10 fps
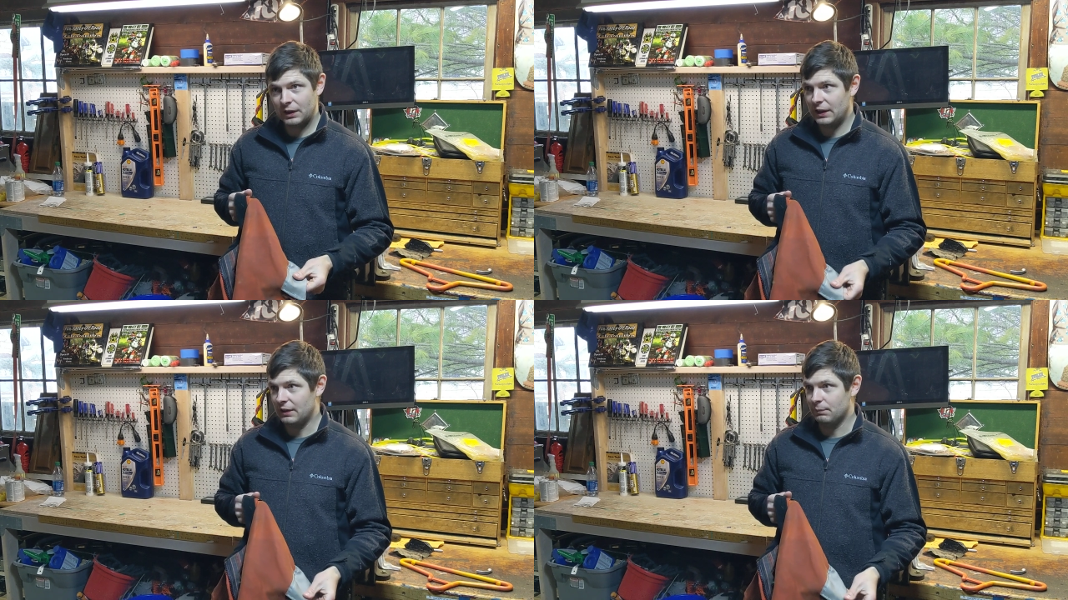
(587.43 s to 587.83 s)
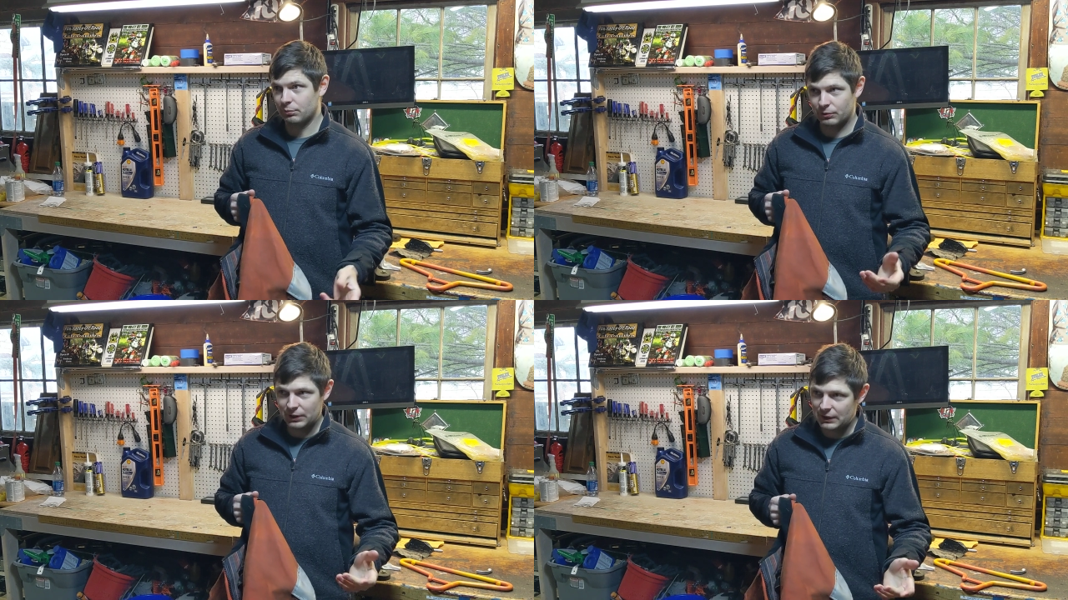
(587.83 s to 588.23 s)
It
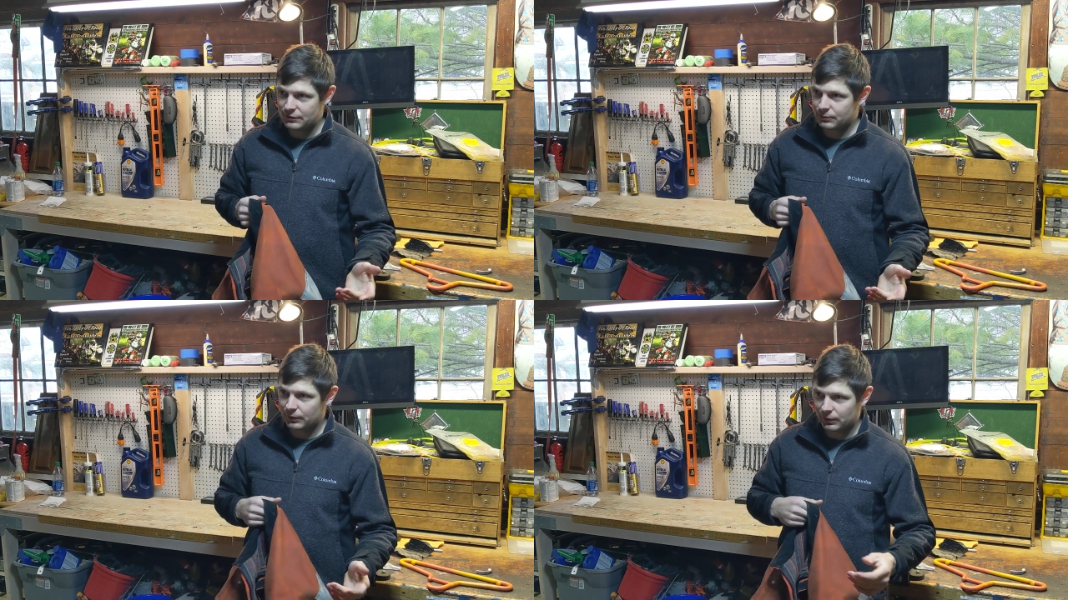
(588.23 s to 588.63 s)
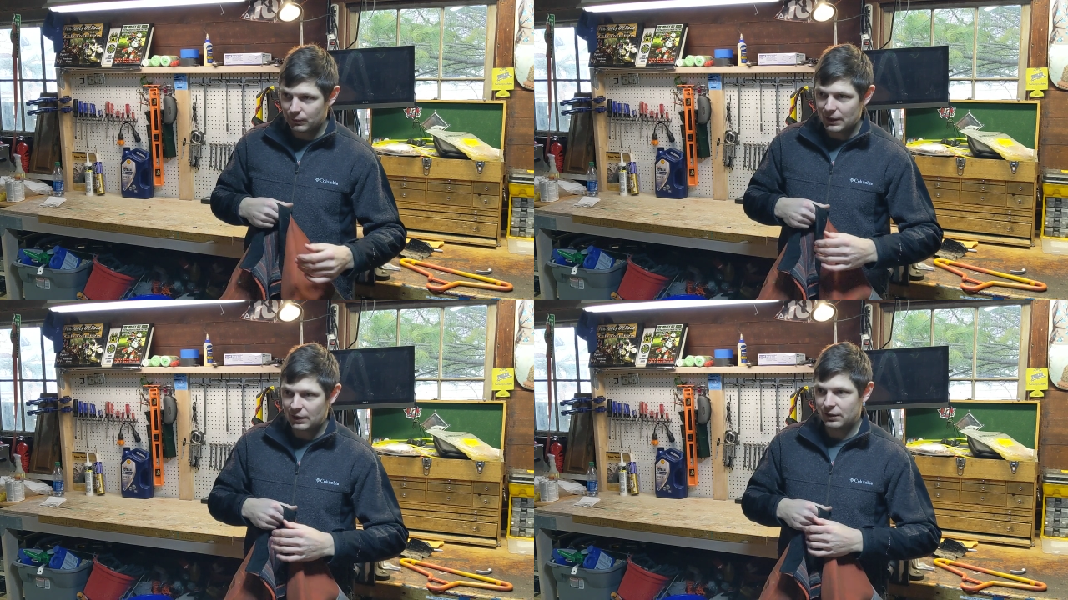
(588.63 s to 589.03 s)
breathes really
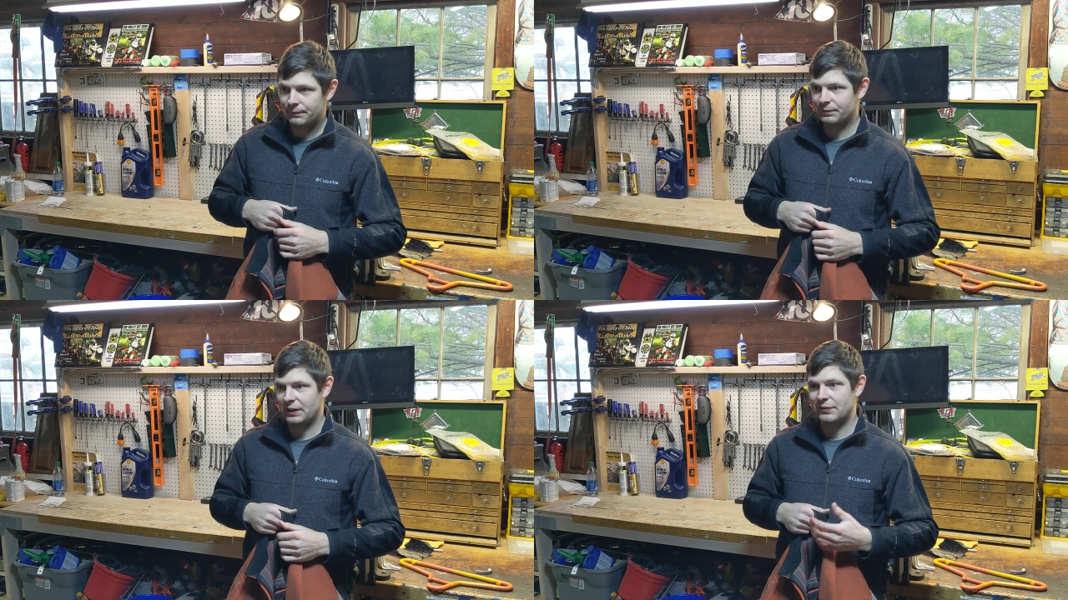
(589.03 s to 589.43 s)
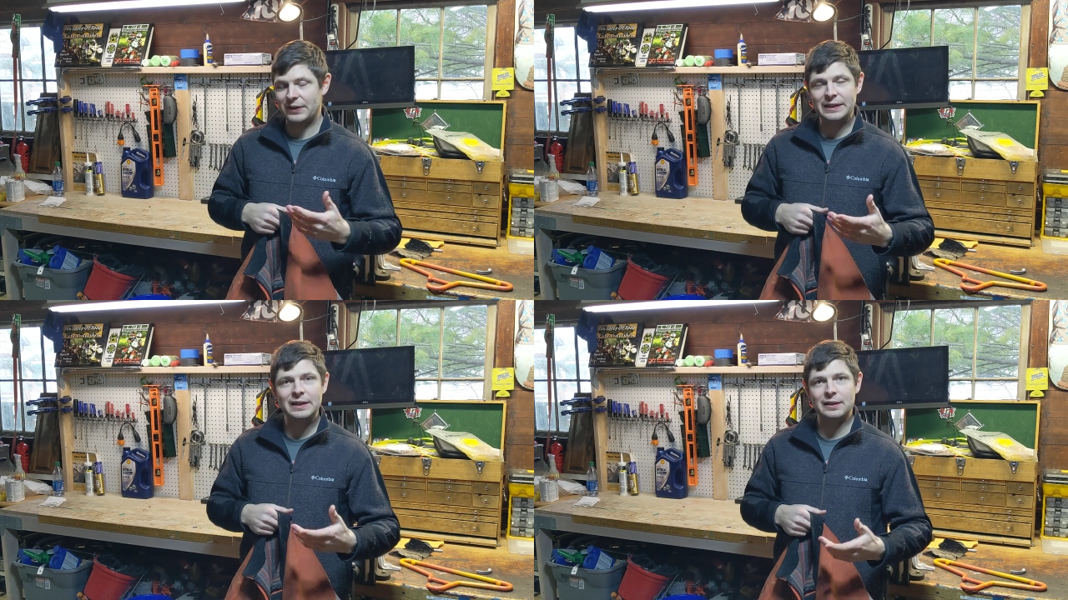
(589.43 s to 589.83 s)
well. If
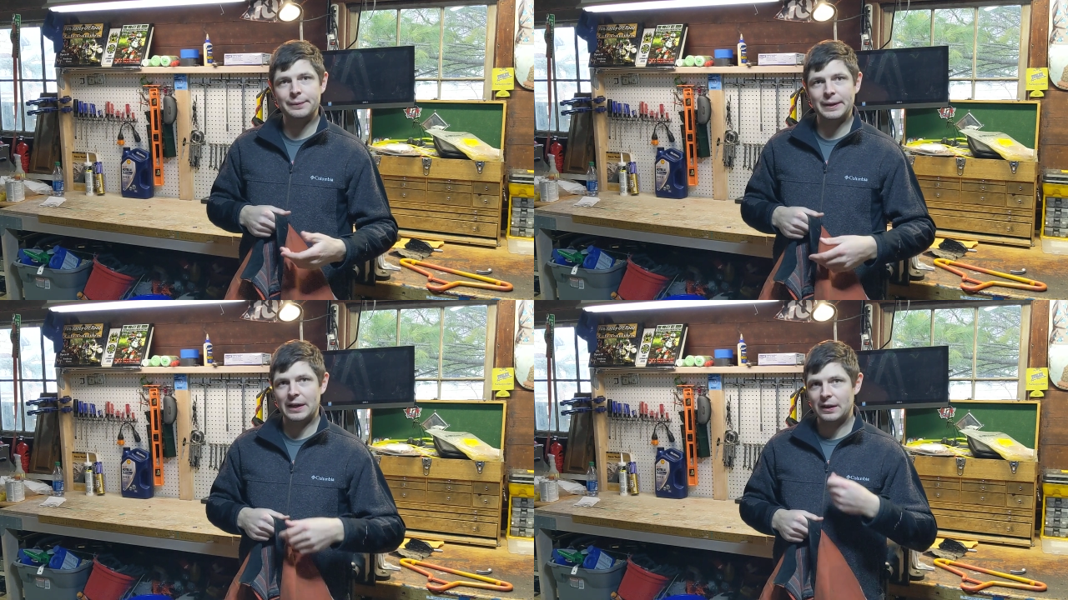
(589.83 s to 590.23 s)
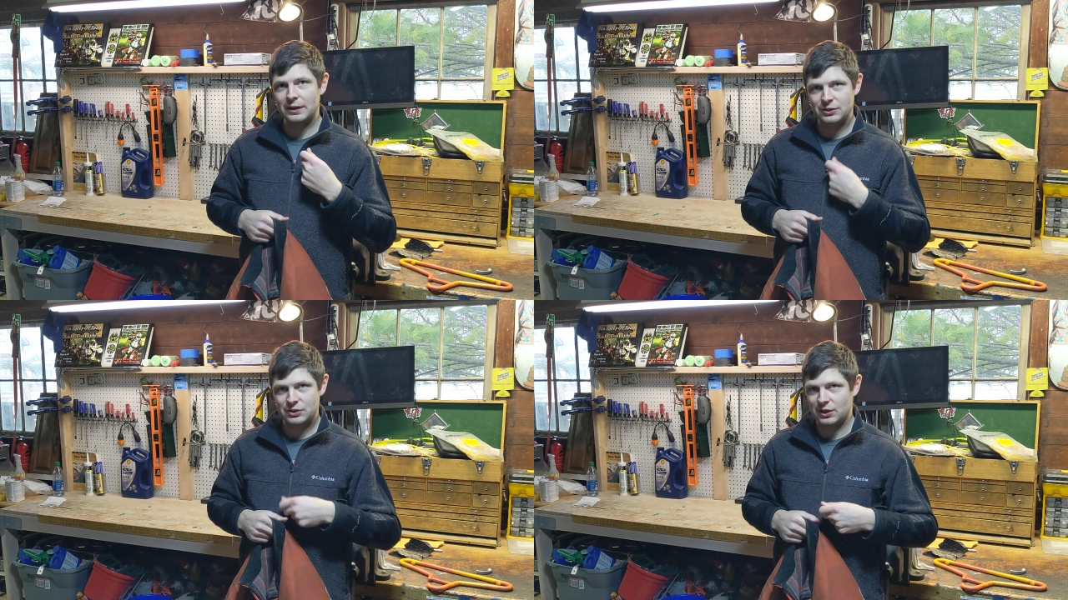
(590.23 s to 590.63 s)
I need a little bit of air,
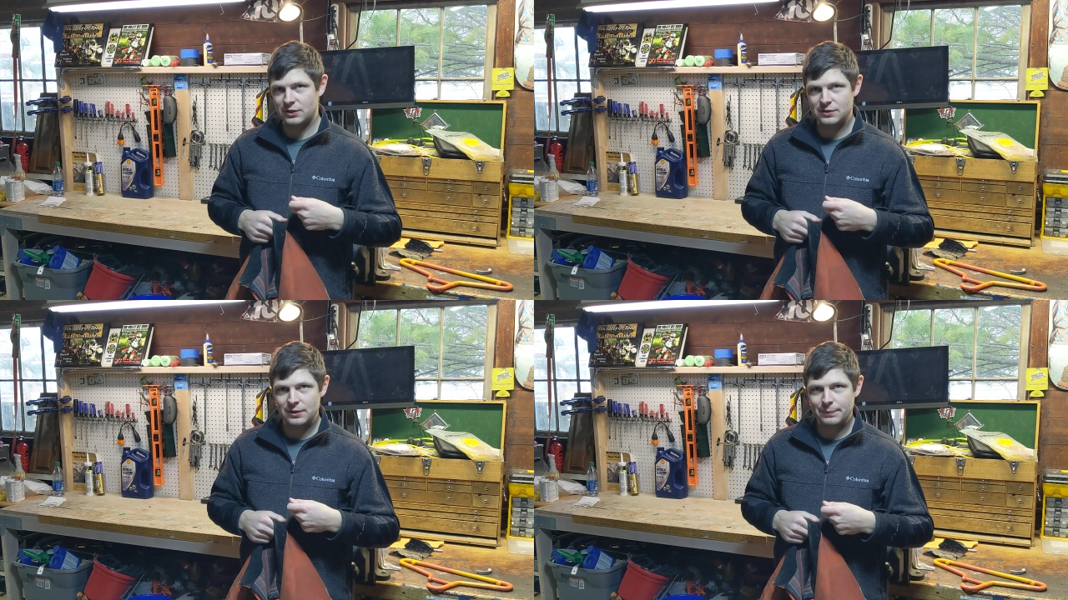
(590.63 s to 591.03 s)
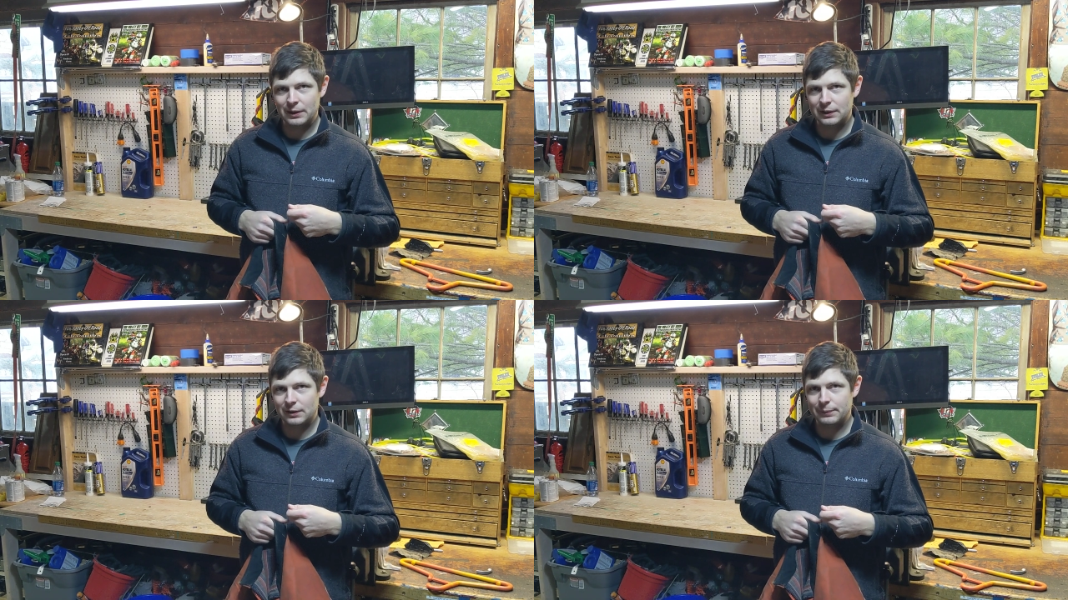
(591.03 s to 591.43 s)
I just unzip it a
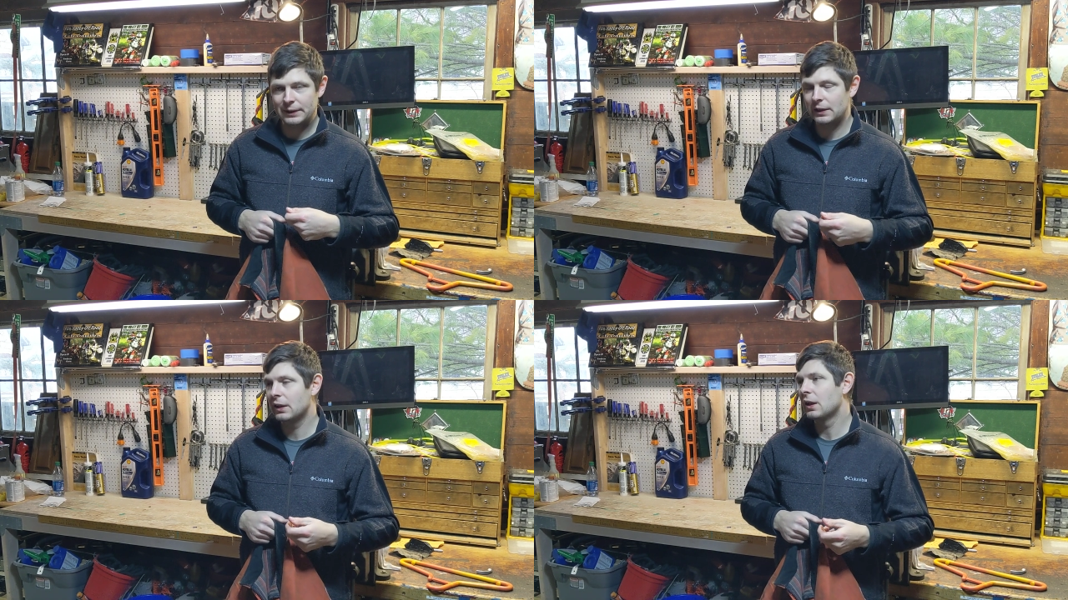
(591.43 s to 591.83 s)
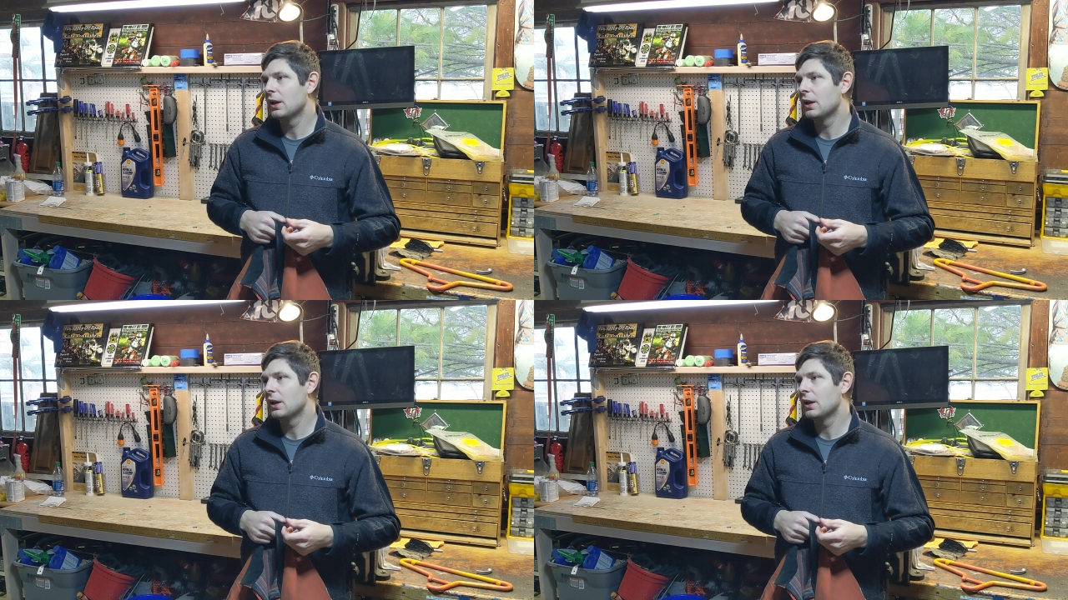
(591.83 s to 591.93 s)
little bit.